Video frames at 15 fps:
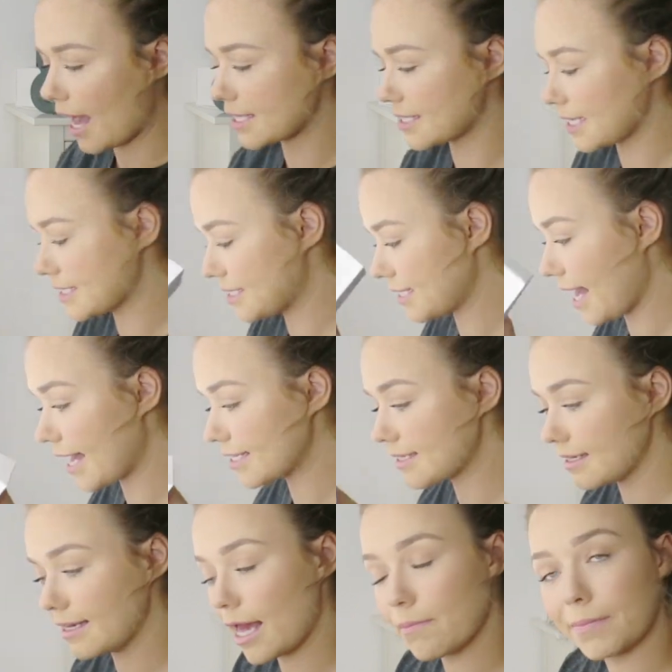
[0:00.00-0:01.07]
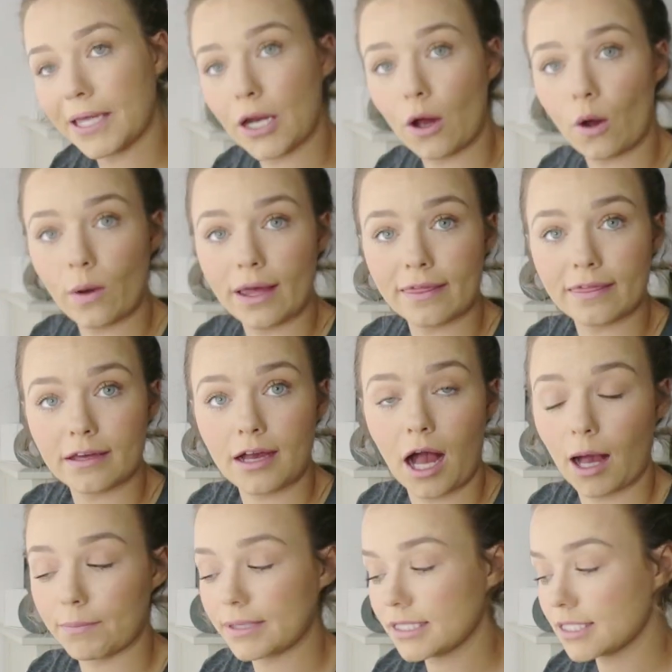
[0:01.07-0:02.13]
As I said, let me know in the
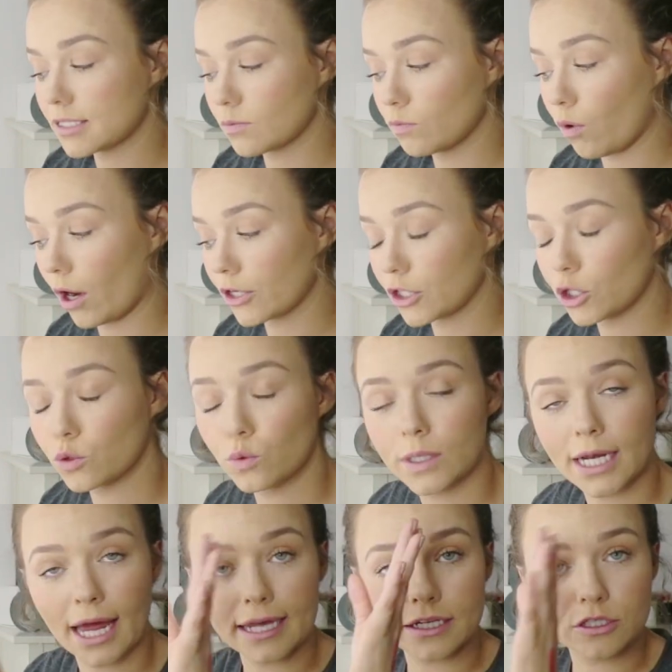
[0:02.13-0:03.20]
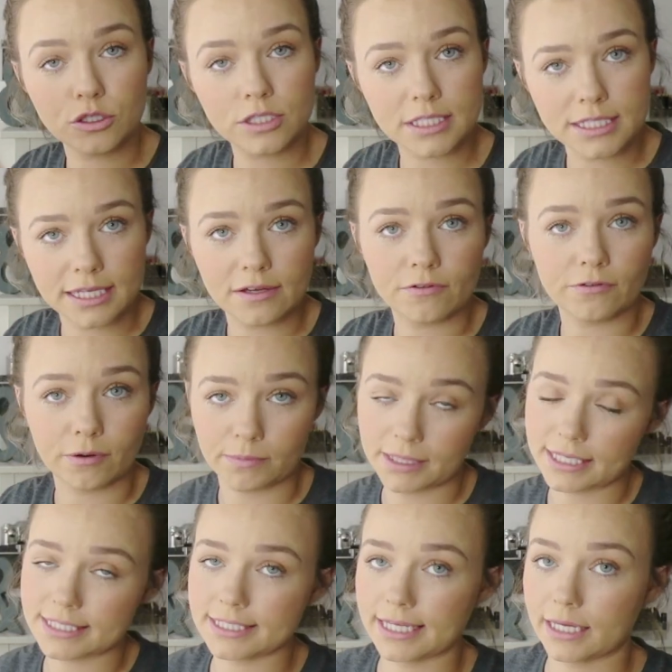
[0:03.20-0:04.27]
comments what you would like to see from
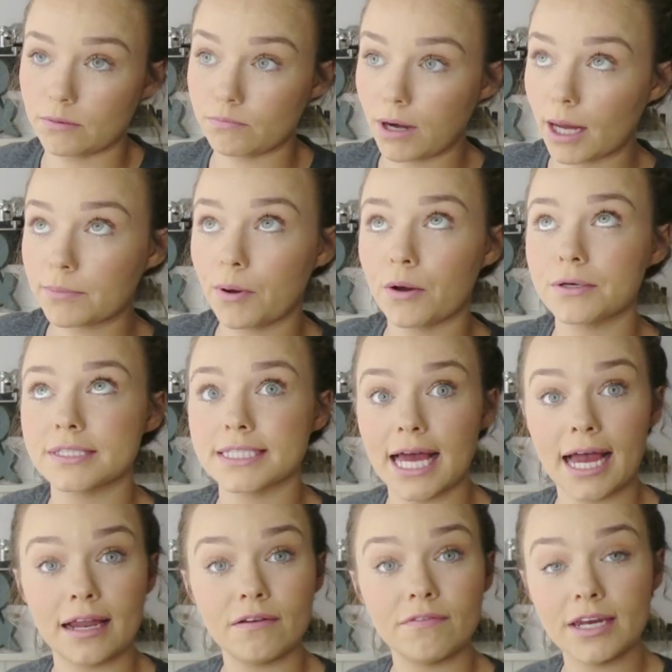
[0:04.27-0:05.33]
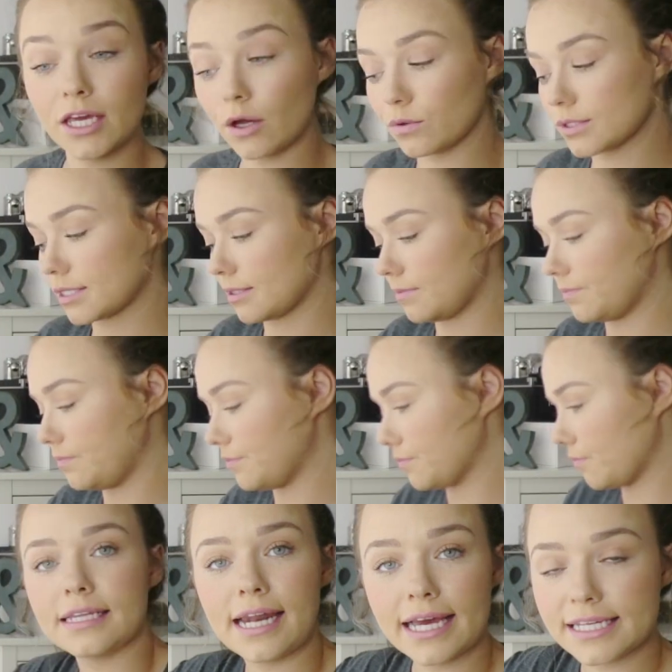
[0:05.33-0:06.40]
this in blog posts and
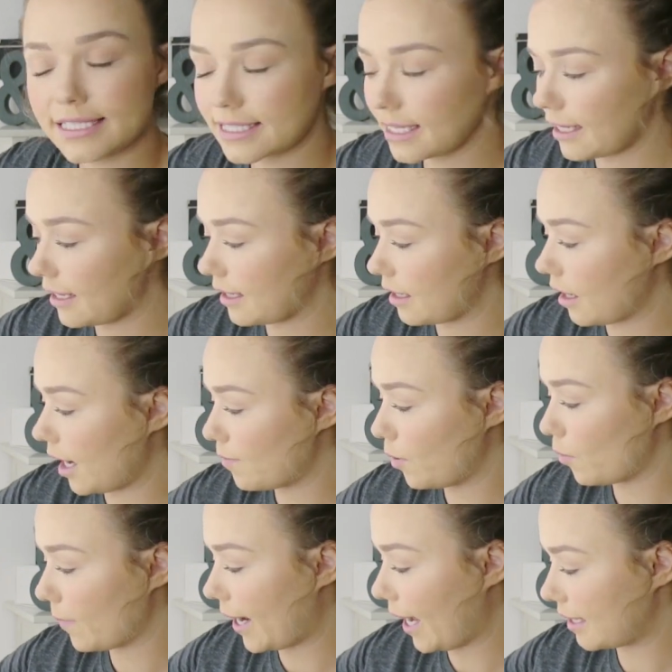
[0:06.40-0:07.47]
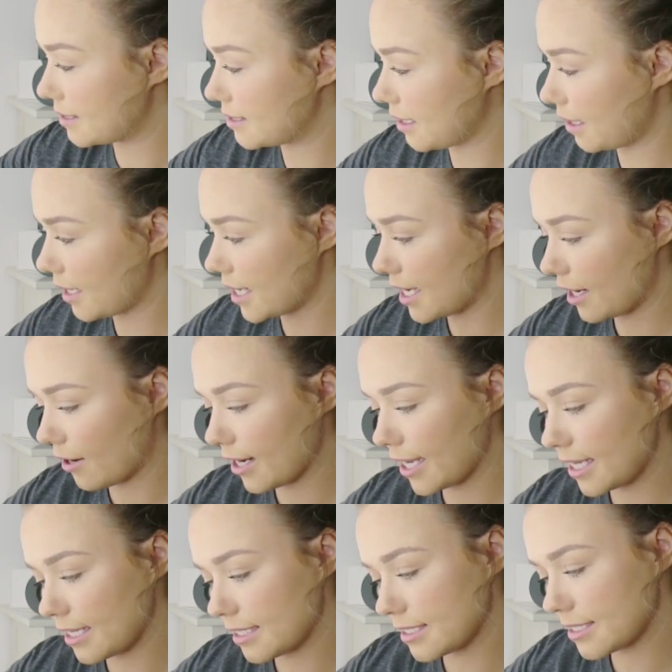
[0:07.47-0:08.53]
videos. The next thing I put my hands on here
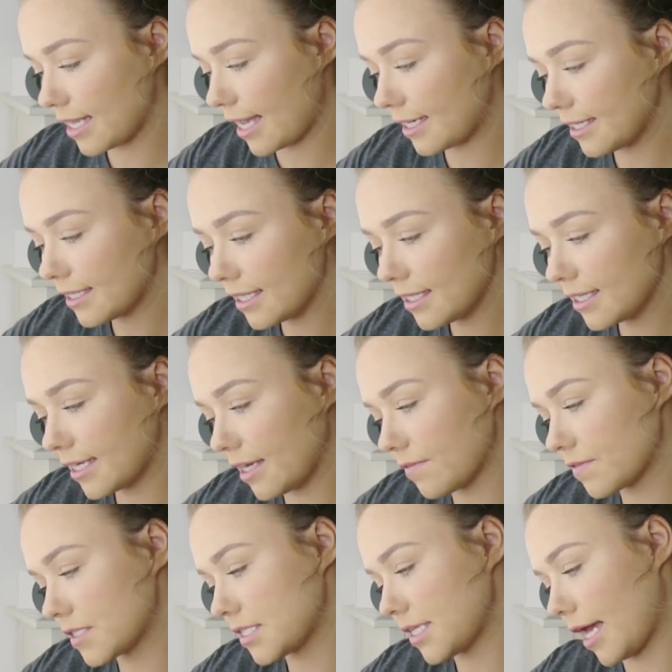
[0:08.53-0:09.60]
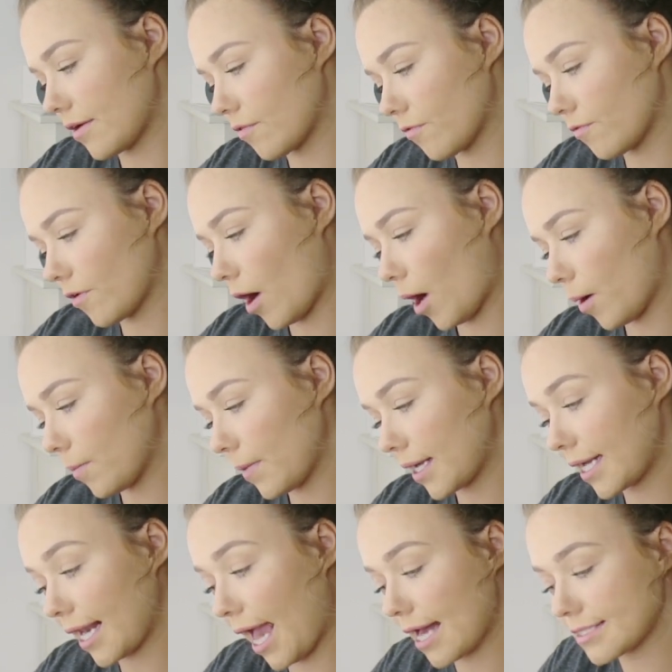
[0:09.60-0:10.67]
is a little gift set from
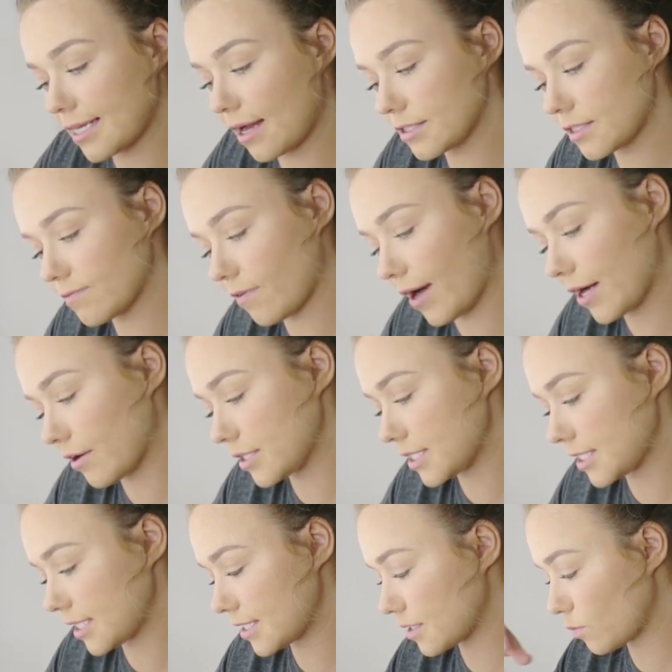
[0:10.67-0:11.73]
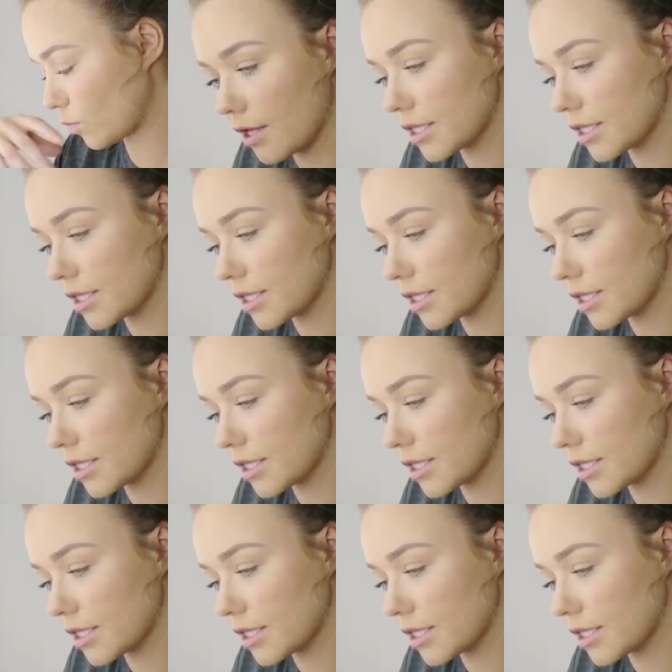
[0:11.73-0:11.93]
Glasshouse Fragrances.